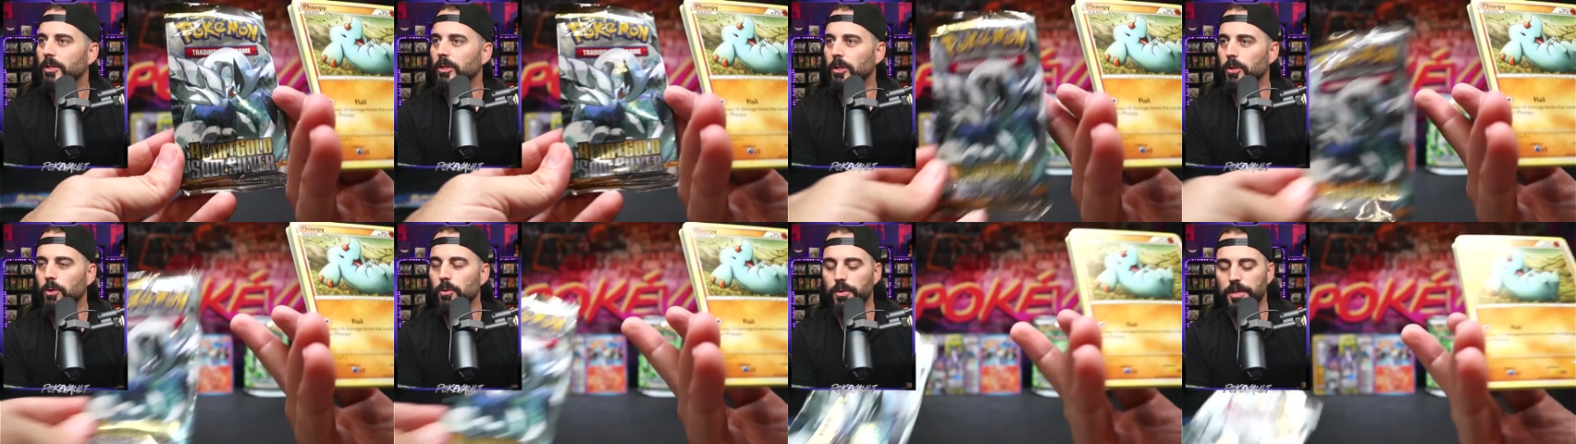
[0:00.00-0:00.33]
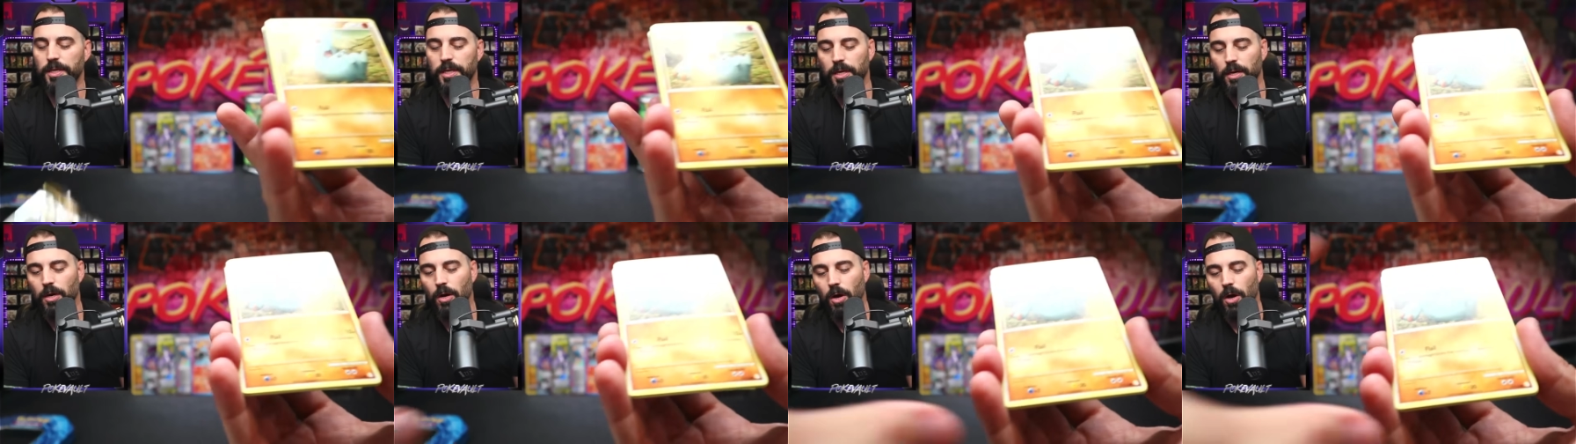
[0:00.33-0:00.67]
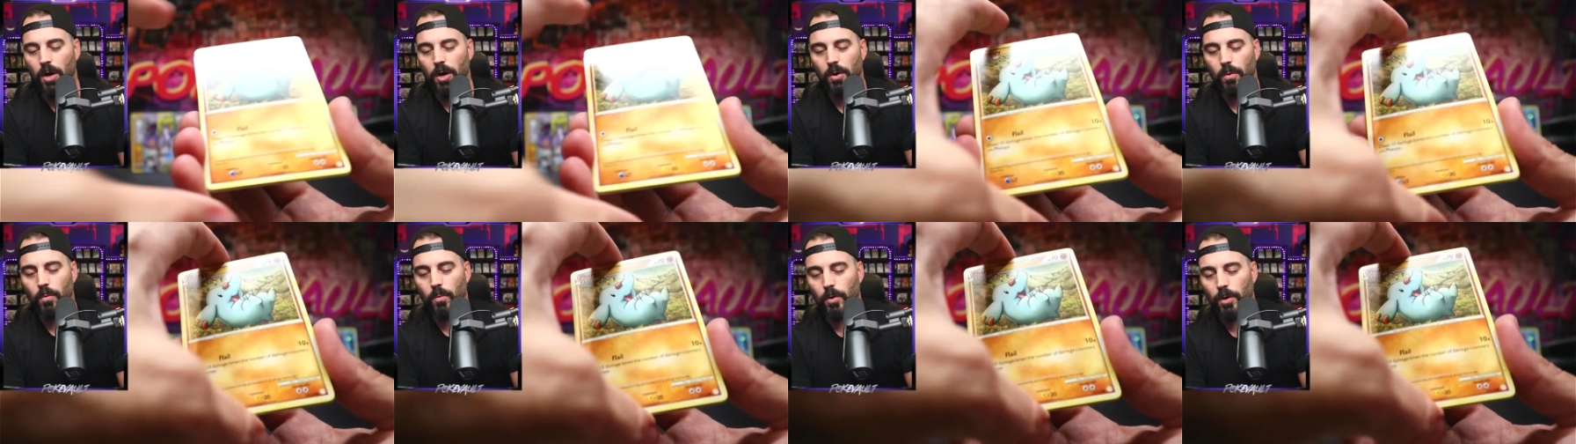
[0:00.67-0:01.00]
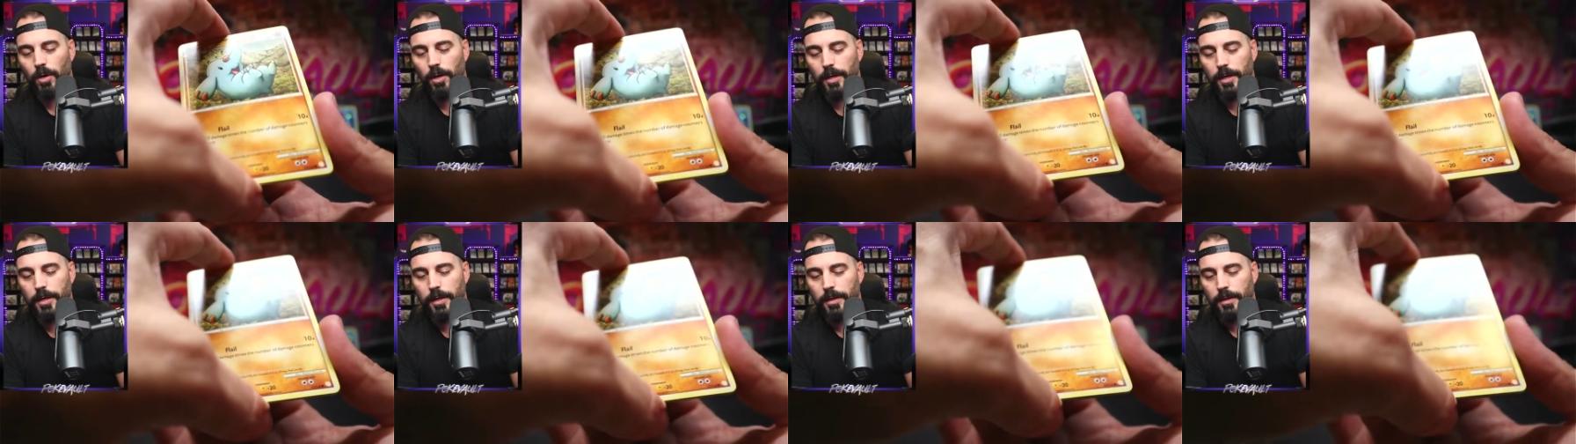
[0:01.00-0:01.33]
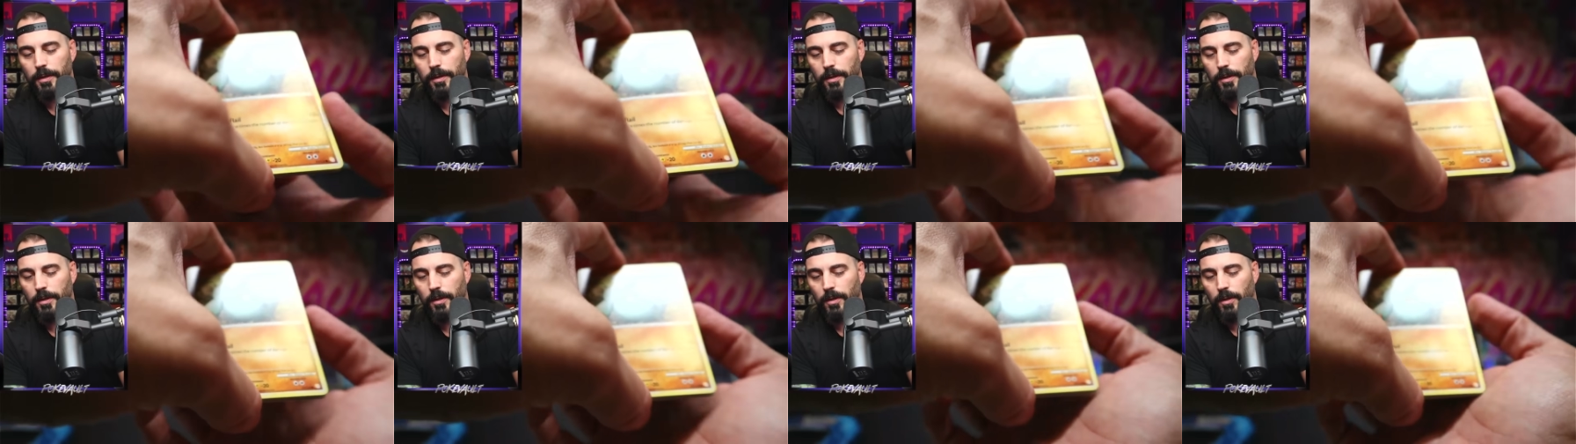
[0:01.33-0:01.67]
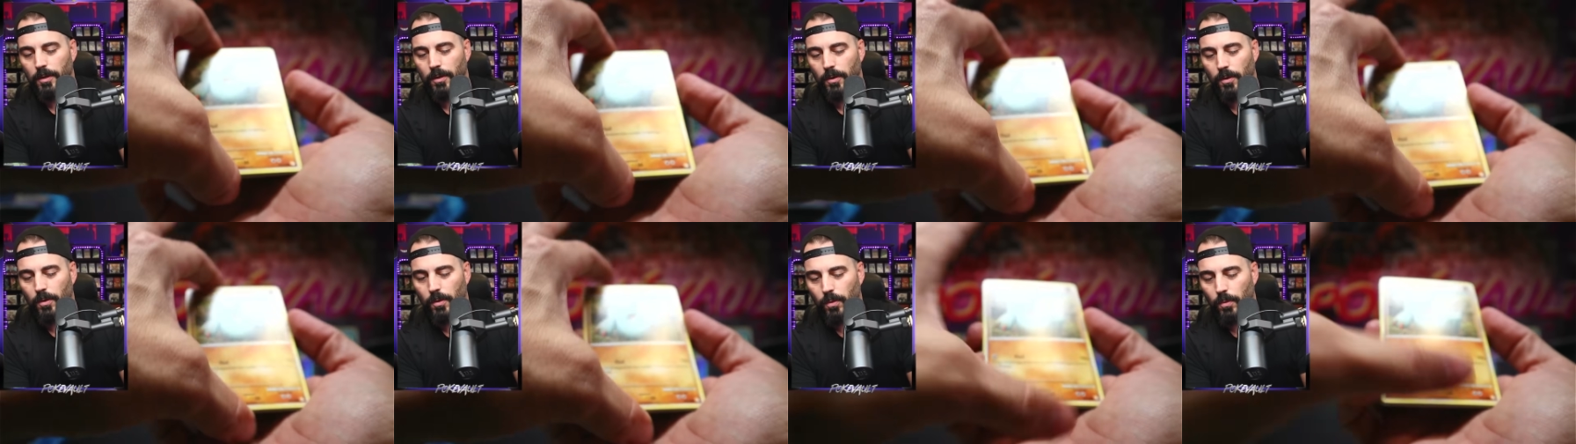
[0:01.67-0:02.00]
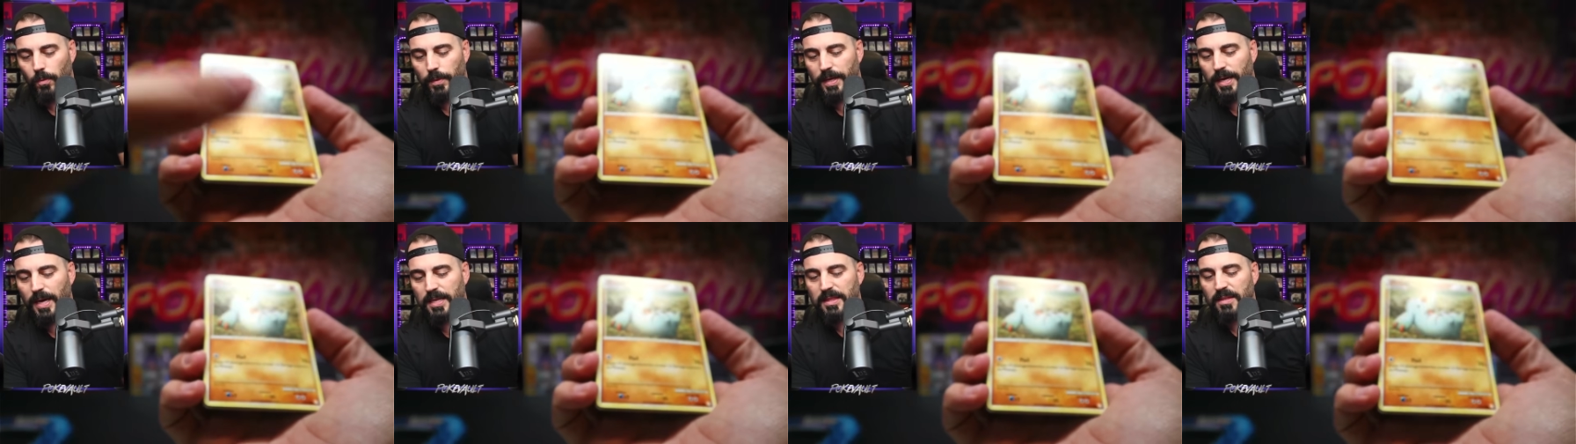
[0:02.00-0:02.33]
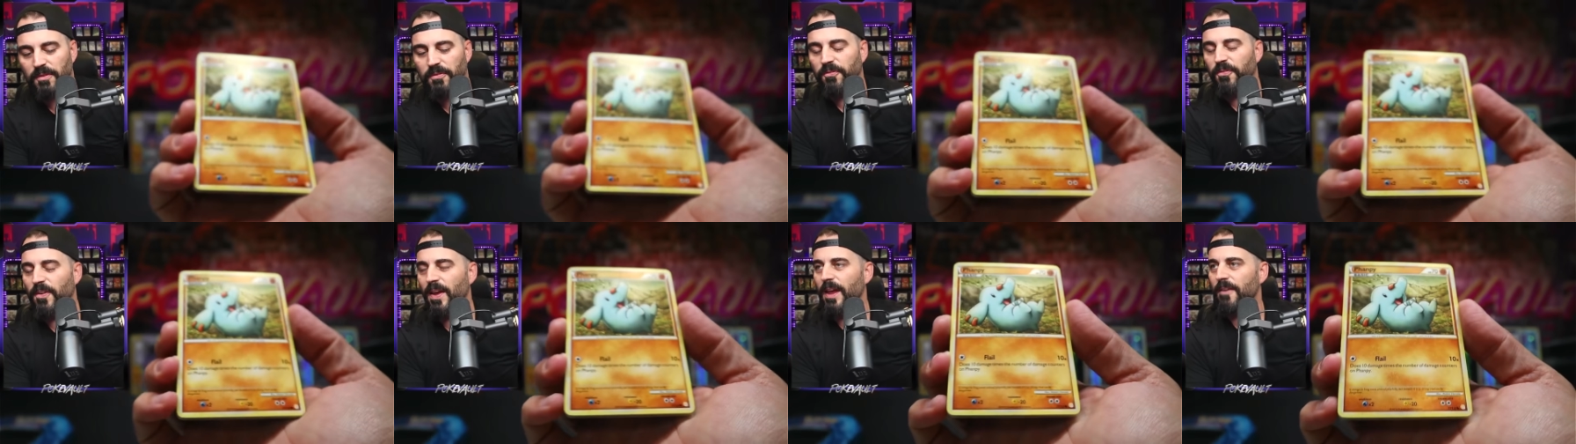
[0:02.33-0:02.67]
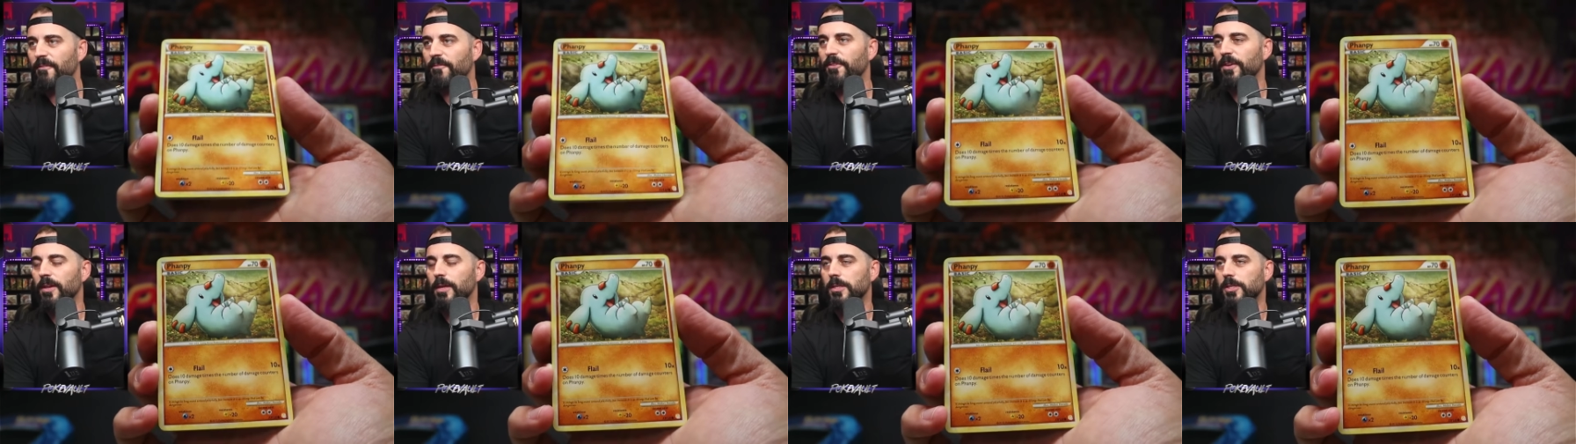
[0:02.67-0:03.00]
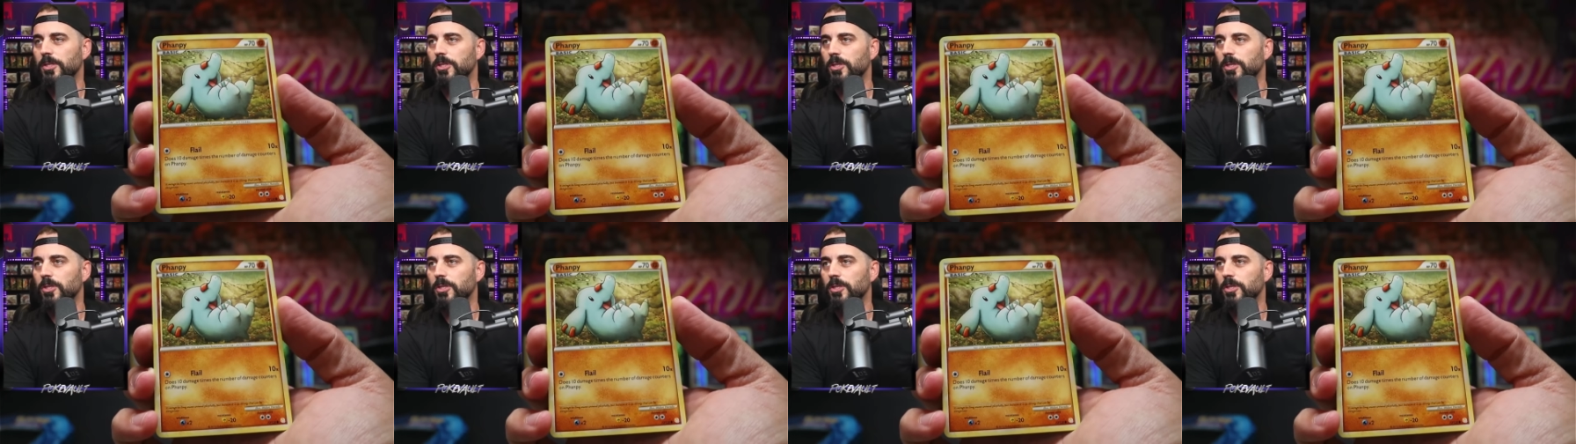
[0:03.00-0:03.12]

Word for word: Lugia artwork. We got the Famfy to